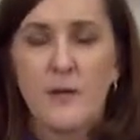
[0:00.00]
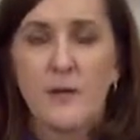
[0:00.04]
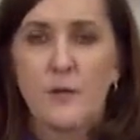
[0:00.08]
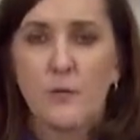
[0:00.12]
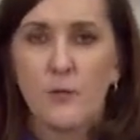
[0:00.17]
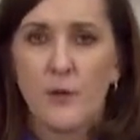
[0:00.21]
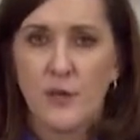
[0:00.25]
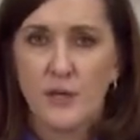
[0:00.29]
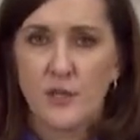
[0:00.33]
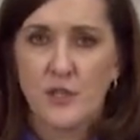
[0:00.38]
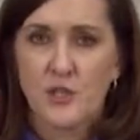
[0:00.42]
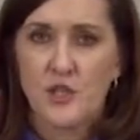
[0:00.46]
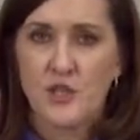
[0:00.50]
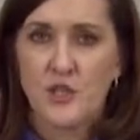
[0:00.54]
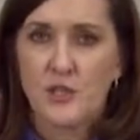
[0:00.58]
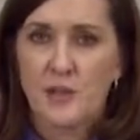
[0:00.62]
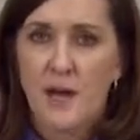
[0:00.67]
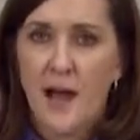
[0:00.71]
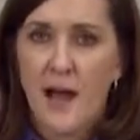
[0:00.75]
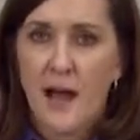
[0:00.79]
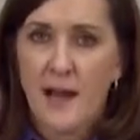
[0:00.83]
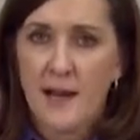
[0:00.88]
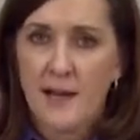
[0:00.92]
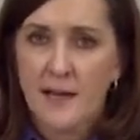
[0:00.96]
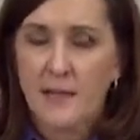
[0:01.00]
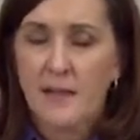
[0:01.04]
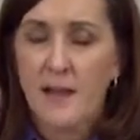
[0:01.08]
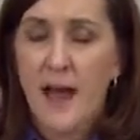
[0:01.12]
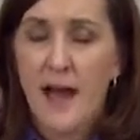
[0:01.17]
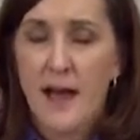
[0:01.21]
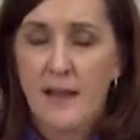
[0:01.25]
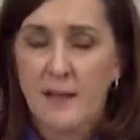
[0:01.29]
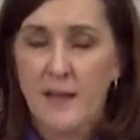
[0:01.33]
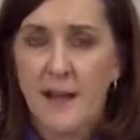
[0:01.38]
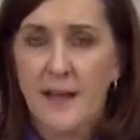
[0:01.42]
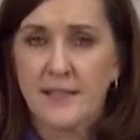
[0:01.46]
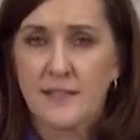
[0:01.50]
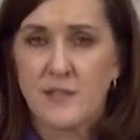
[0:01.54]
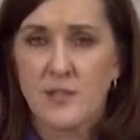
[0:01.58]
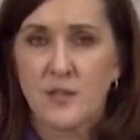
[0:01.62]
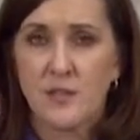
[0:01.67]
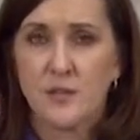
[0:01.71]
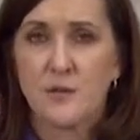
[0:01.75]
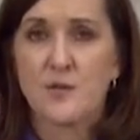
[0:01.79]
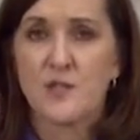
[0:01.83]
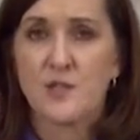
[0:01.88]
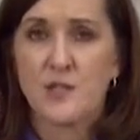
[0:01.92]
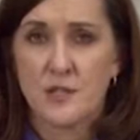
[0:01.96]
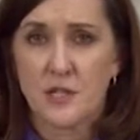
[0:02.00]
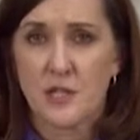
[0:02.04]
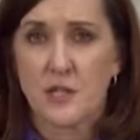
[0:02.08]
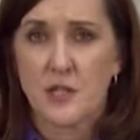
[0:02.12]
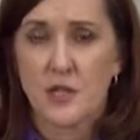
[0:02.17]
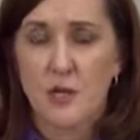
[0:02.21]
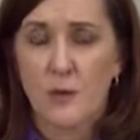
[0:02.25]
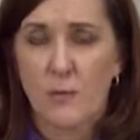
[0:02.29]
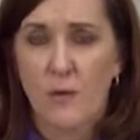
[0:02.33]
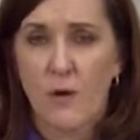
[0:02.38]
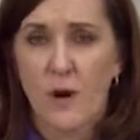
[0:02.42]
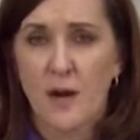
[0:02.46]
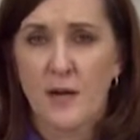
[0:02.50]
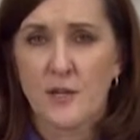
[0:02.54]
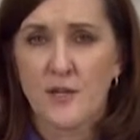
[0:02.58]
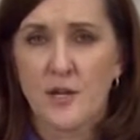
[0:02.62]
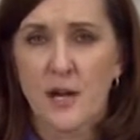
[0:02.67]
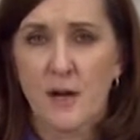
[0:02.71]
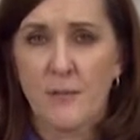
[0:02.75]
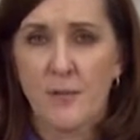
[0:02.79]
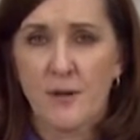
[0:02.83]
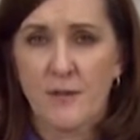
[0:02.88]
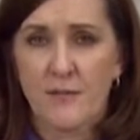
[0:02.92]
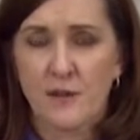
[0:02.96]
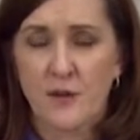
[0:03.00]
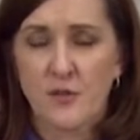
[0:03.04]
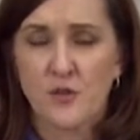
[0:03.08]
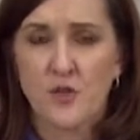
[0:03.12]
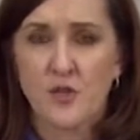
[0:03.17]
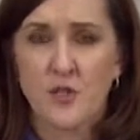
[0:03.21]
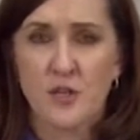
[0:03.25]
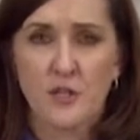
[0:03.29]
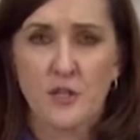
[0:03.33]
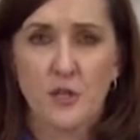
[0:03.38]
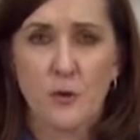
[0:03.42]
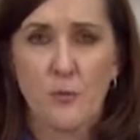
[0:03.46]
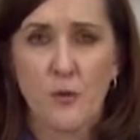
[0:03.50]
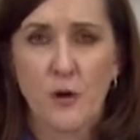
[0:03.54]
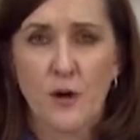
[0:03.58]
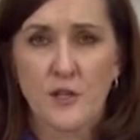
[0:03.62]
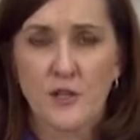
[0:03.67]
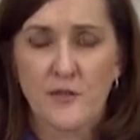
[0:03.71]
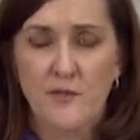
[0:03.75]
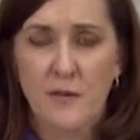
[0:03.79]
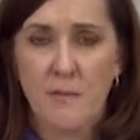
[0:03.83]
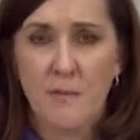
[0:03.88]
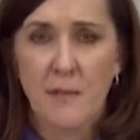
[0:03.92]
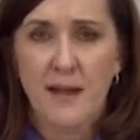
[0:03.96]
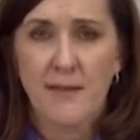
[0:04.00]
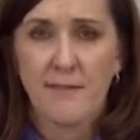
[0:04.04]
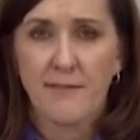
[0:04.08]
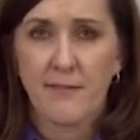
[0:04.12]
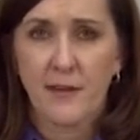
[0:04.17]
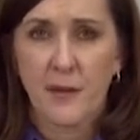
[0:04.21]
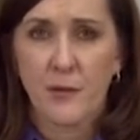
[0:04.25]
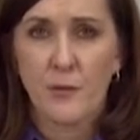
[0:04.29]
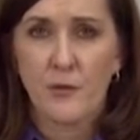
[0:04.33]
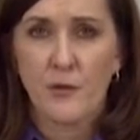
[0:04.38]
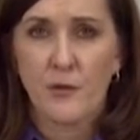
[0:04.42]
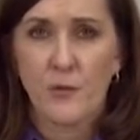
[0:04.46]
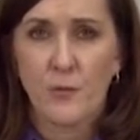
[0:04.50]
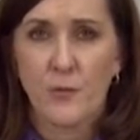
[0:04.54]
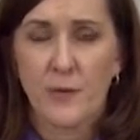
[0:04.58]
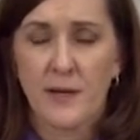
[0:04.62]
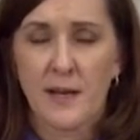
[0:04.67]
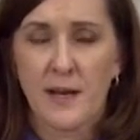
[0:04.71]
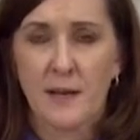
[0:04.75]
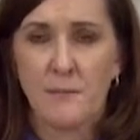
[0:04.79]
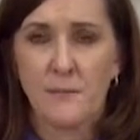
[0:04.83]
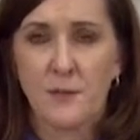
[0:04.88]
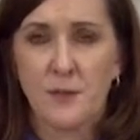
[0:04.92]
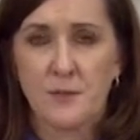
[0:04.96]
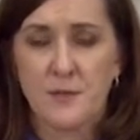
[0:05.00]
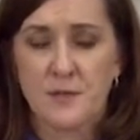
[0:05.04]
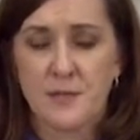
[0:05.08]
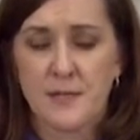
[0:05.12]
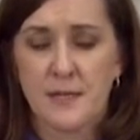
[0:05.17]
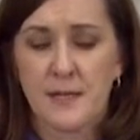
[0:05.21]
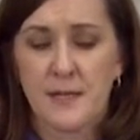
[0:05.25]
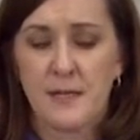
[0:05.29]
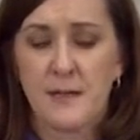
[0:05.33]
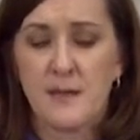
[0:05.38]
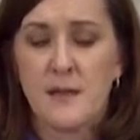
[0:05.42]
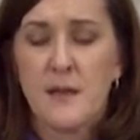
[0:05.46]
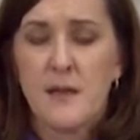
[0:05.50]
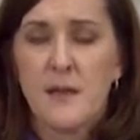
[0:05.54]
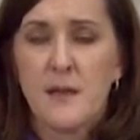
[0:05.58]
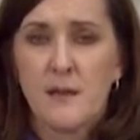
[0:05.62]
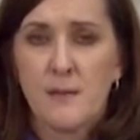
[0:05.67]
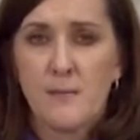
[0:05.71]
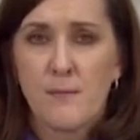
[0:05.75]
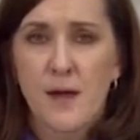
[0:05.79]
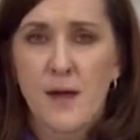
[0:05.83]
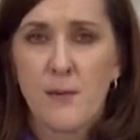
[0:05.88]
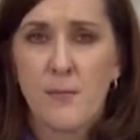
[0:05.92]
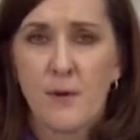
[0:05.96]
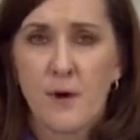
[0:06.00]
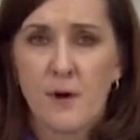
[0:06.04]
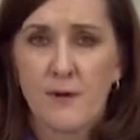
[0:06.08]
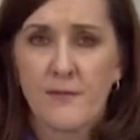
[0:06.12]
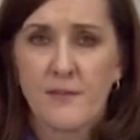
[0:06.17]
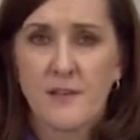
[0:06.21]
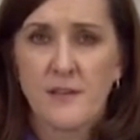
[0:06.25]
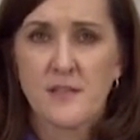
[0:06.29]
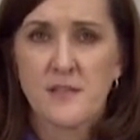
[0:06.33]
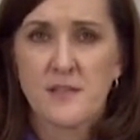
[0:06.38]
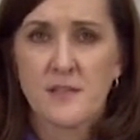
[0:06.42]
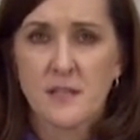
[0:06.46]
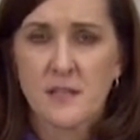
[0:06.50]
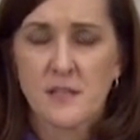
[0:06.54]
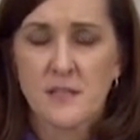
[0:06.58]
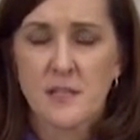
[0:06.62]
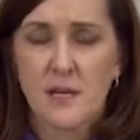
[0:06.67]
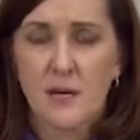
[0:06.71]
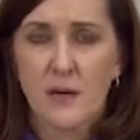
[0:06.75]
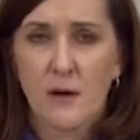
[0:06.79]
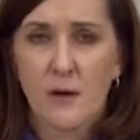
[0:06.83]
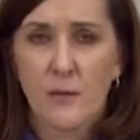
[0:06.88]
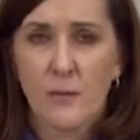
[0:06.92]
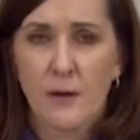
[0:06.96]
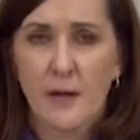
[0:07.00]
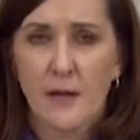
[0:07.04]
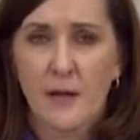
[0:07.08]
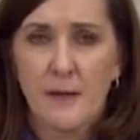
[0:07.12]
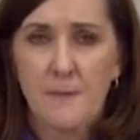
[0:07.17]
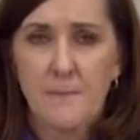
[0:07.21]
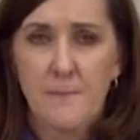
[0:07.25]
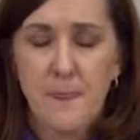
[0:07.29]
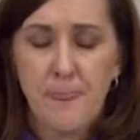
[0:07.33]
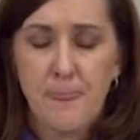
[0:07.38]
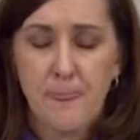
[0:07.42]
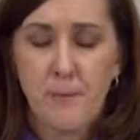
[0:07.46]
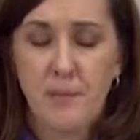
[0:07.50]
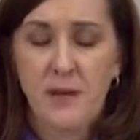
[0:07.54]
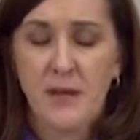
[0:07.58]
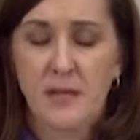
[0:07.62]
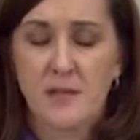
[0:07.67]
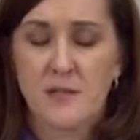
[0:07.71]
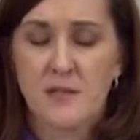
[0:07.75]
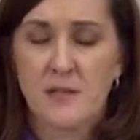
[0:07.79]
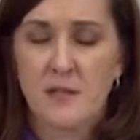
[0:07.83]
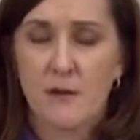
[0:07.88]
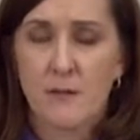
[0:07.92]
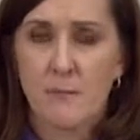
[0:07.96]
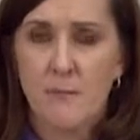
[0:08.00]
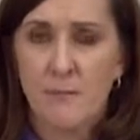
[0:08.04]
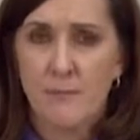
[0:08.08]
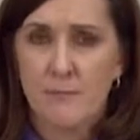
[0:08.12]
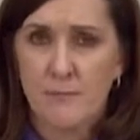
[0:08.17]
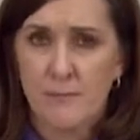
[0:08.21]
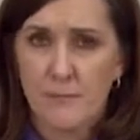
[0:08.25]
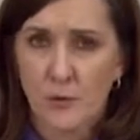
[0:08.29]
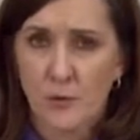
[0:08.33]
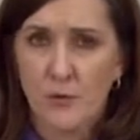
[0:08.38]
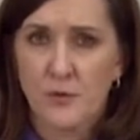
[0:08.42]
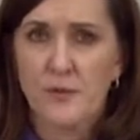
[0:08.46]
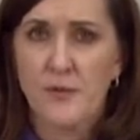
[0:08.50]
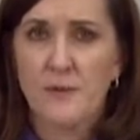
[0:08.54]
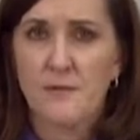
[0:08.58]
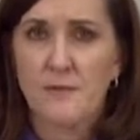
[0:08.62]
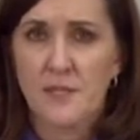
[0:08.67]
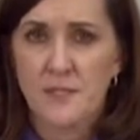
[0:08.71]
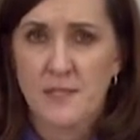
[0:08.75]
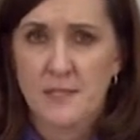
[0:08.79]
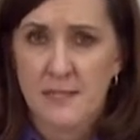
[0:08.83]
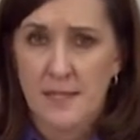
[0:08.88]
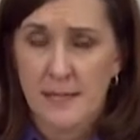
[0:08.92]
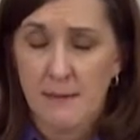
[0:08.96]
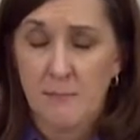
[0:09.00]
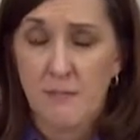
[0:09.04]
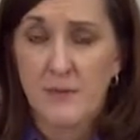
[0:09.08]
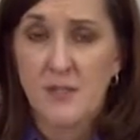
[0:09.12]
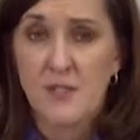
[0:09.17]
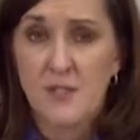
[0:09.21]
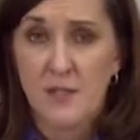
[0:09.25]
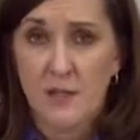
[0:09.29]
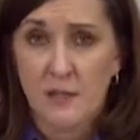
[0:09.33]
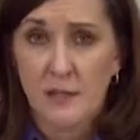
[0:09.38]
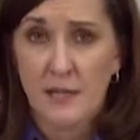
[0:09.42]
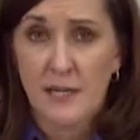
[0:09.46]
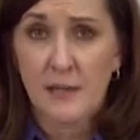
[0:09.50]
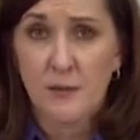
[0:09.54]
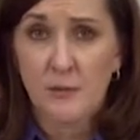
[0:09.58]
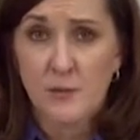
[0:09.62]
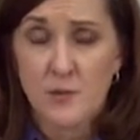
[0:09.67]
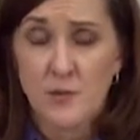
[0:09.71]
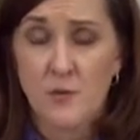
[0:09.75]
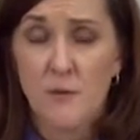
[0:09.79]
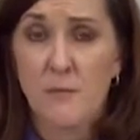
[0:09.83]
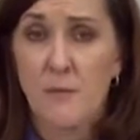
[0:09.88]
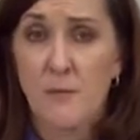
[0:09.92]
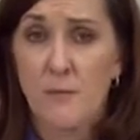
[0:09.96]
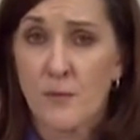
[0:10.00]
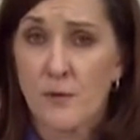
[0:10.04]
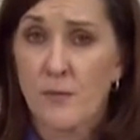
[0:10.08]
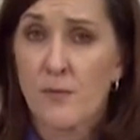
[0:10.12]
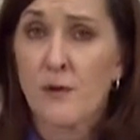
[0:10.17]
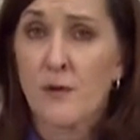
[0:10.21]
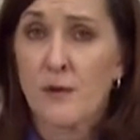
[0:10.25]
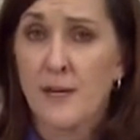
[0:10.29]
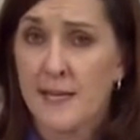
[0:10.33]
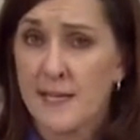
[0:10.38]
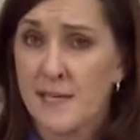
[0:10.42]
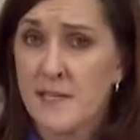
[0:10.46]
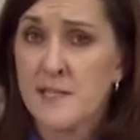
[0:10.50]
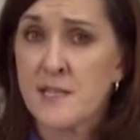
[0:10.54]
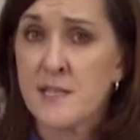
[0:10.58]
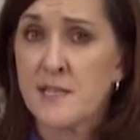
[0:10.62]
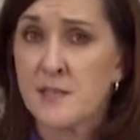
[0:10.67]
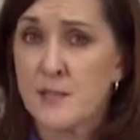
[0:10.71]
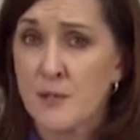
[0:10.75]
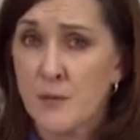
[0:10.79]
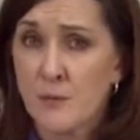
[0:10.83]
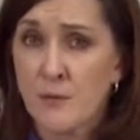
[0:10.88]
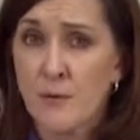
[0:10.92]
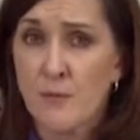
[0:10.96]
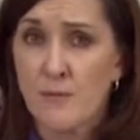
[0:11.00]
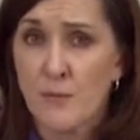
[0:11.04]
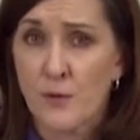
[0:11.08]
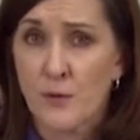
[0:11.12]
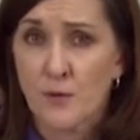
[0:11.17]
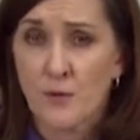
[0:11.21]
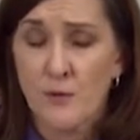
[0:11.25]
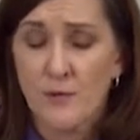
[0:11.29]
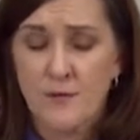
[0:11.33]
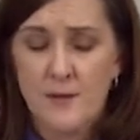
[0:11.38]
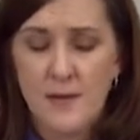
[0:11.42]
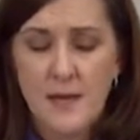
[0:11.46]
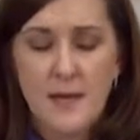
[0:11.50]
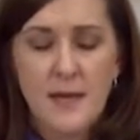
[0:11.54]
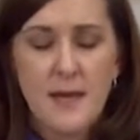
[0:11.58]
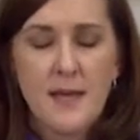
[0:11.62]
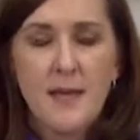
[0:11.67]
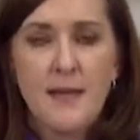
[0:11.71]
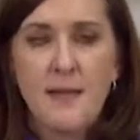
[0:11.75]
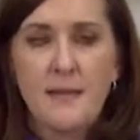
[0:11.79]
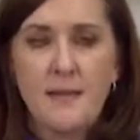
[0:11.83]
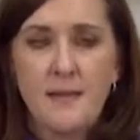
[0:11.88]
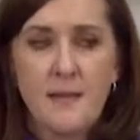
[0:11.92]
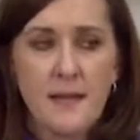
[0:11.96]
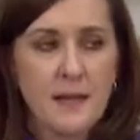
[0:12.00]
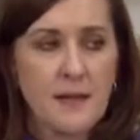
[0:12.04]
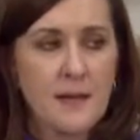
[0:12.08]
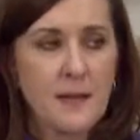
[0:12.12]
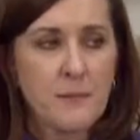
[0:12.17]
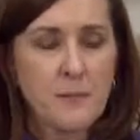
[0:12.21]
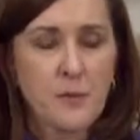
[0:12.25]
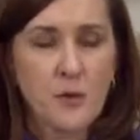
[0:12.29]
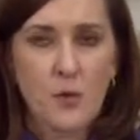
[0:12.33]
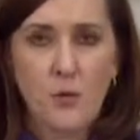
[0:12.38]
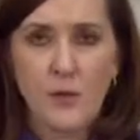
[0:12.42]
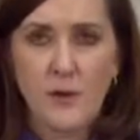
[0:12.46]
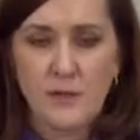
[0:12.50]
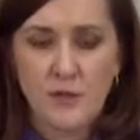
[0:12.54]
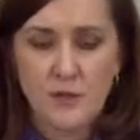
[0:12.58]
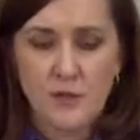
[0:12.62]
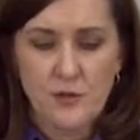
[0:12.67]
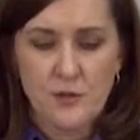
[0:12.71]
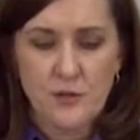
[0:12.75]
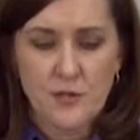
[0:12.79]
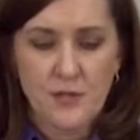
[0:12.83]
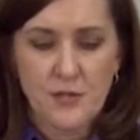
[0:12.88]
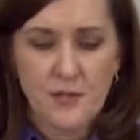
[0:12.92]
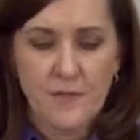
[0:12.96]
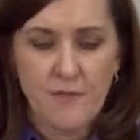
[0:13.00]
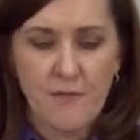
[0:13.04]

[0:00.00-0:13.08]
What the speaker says: which I like to use Stitch and Wash. I prefer Stitch and Wash for my floater when I'm using my Perfect Stick Tearaway because they're built of the same materials. Remember, they're easy to remove. Then I'm going to just